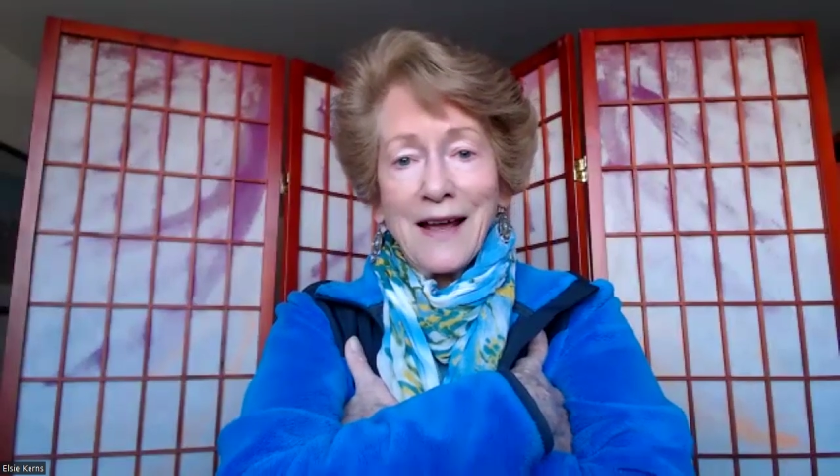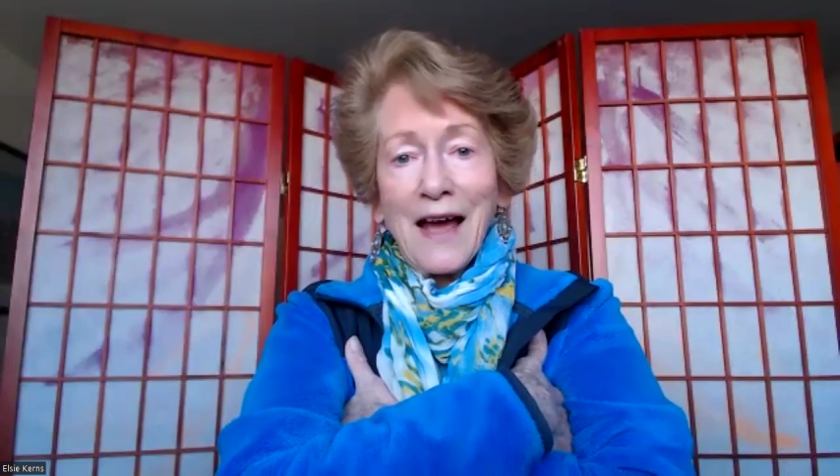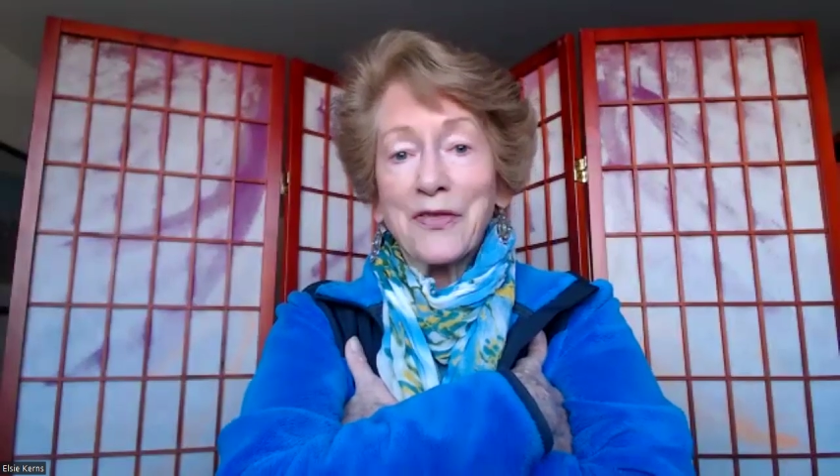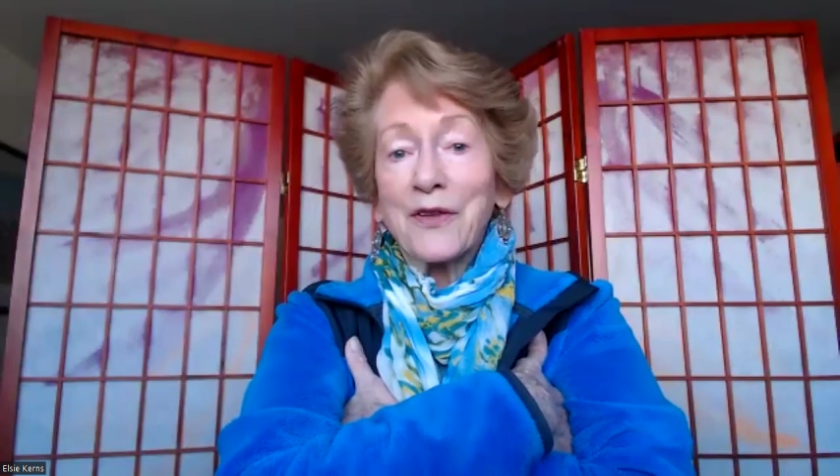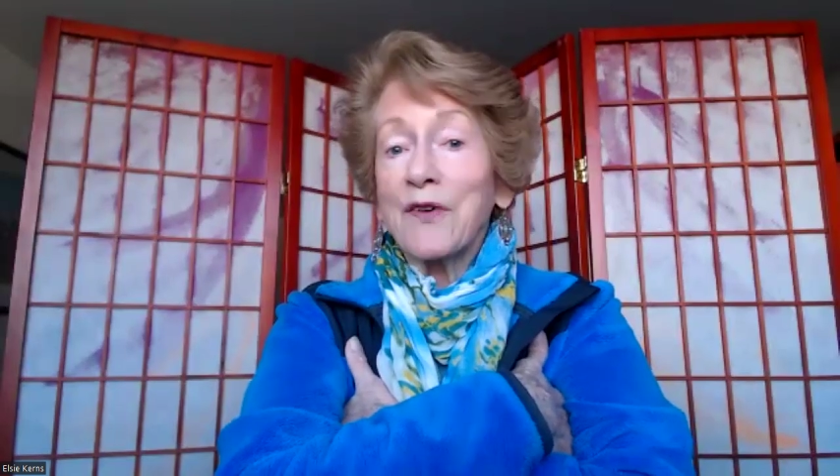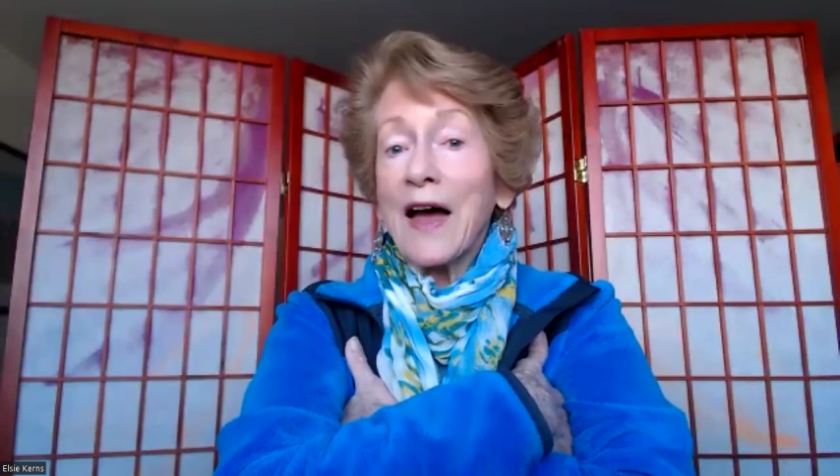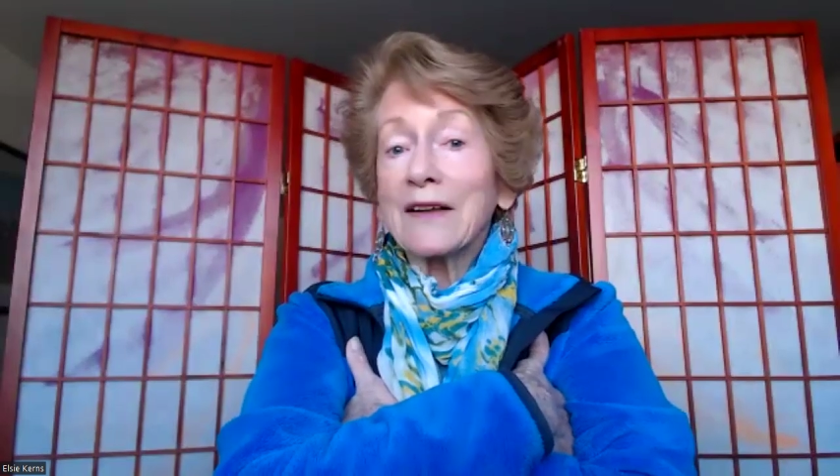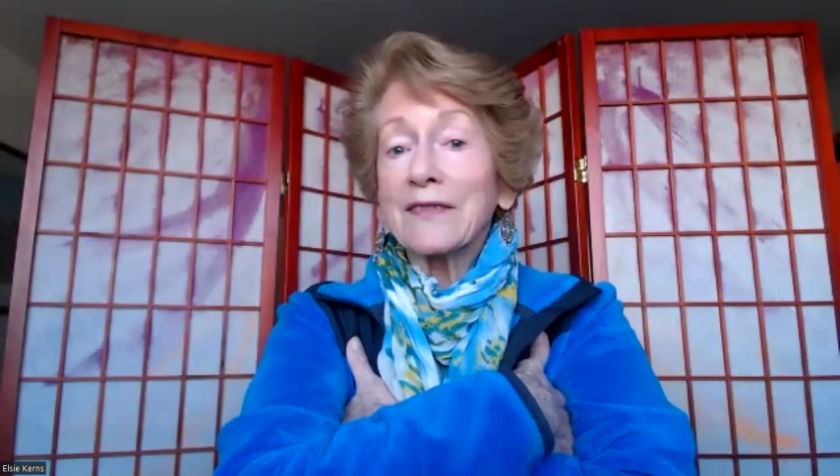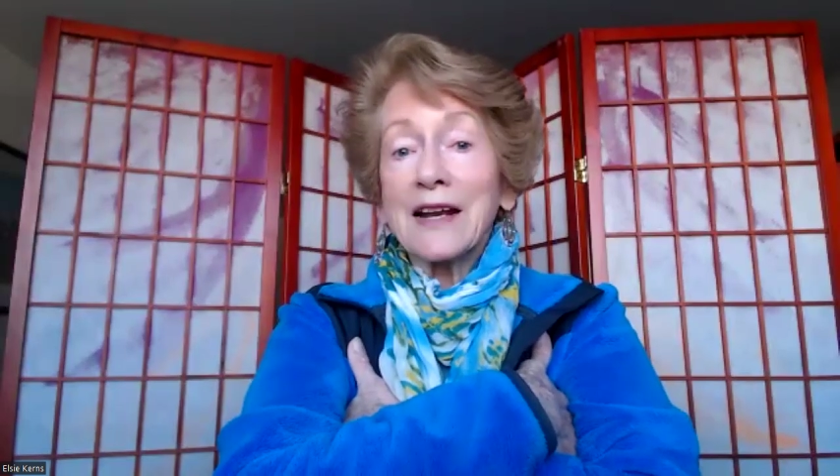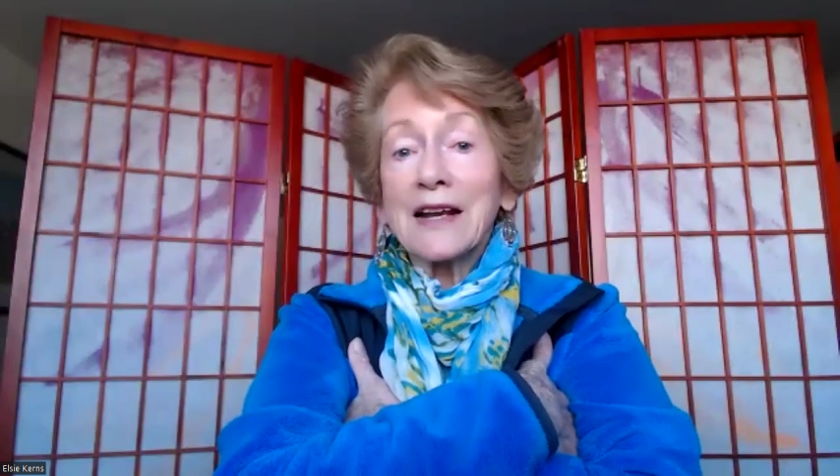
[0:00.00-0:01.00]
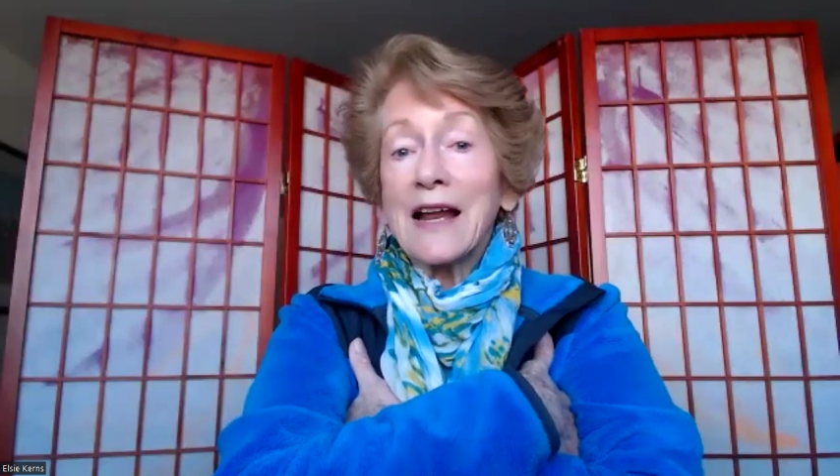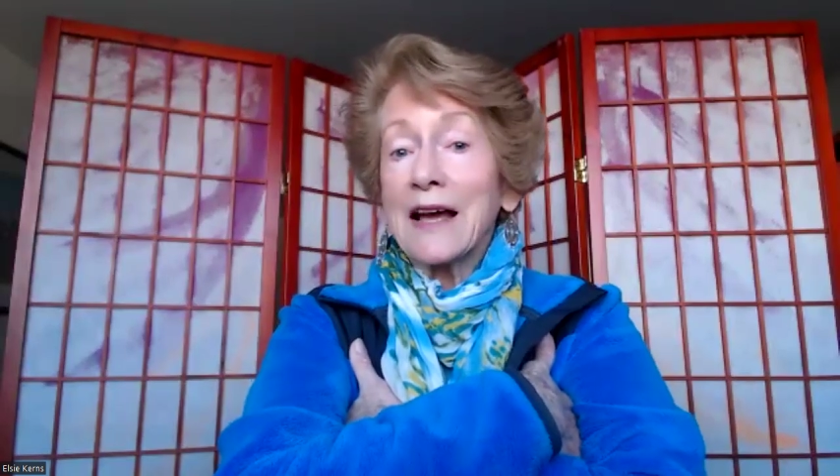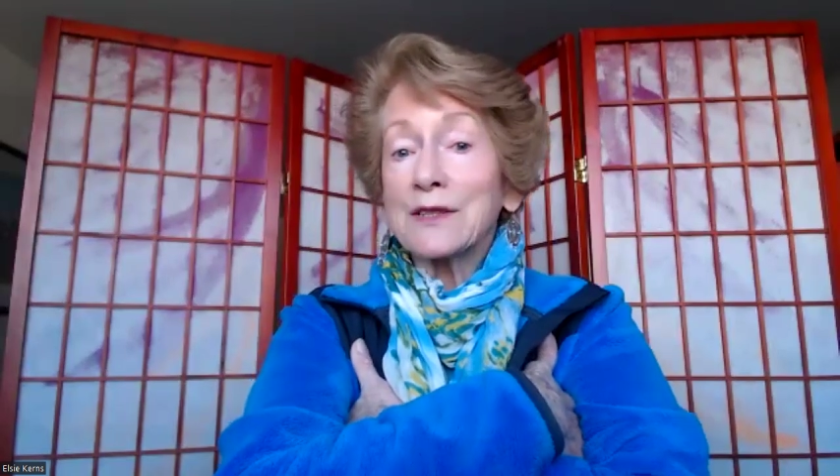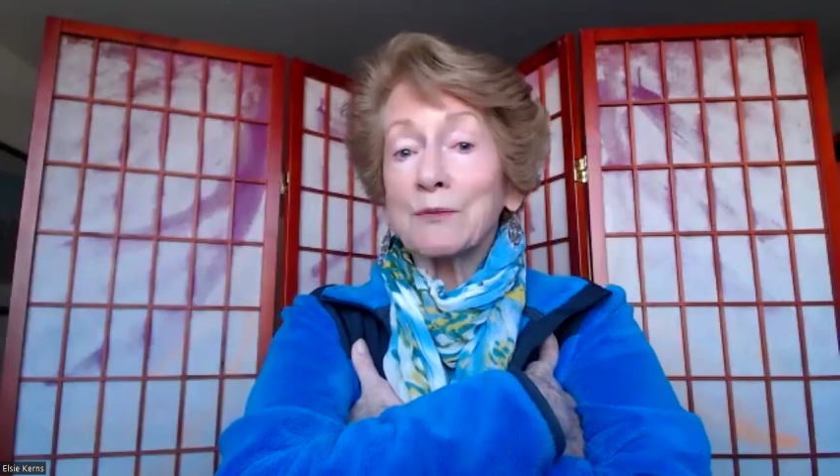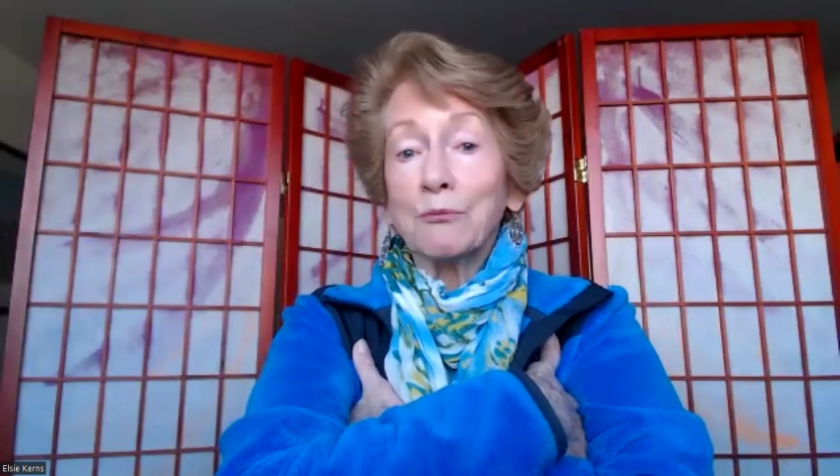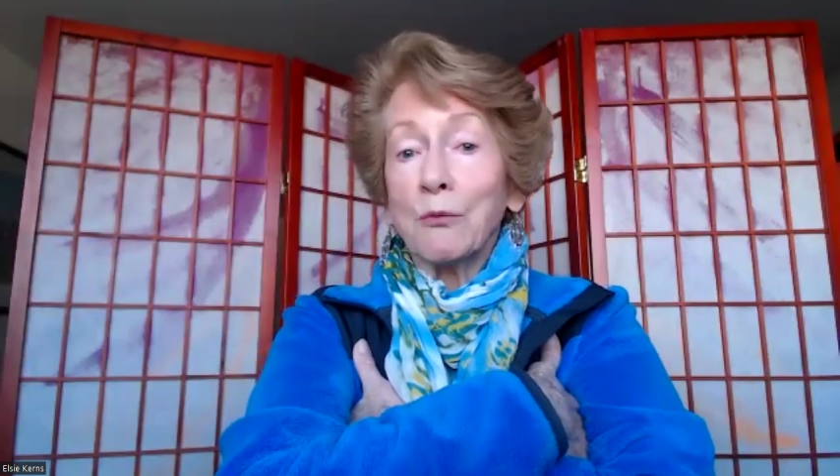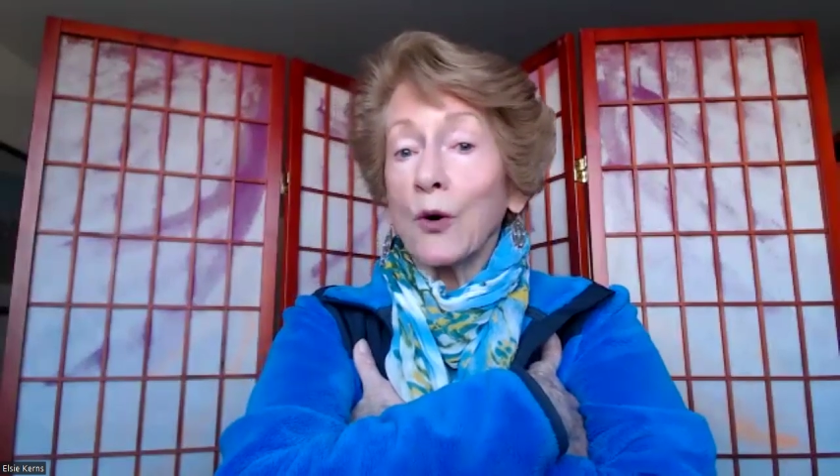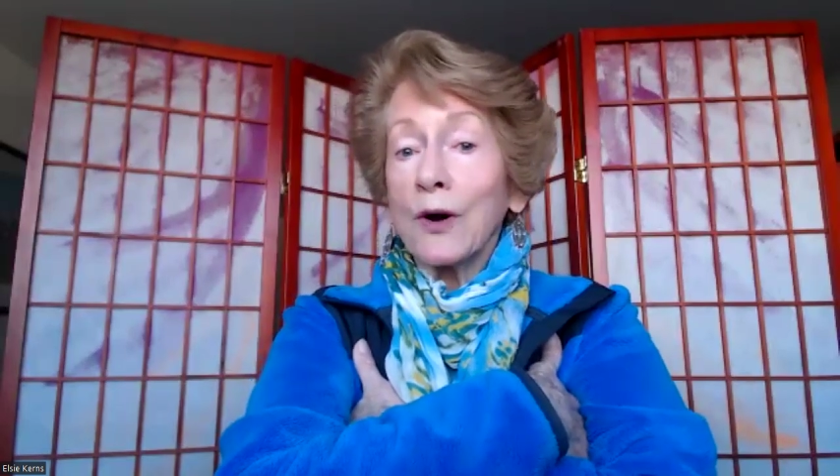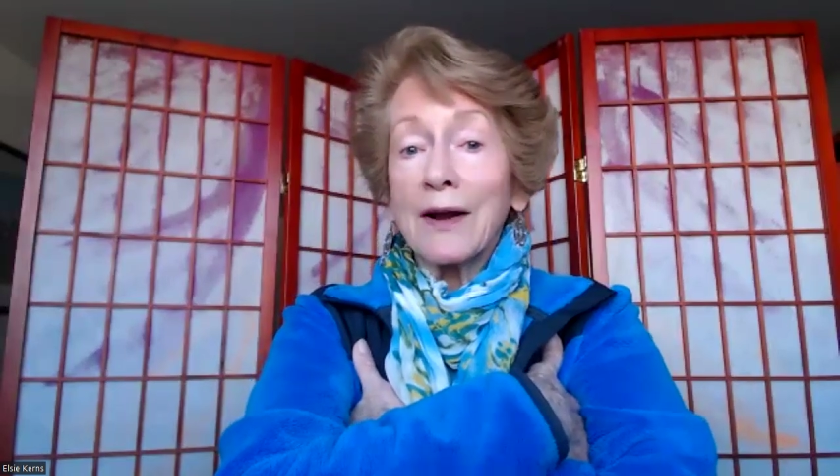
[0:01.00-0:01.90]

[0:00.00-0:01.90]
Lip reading: and the fact that it has more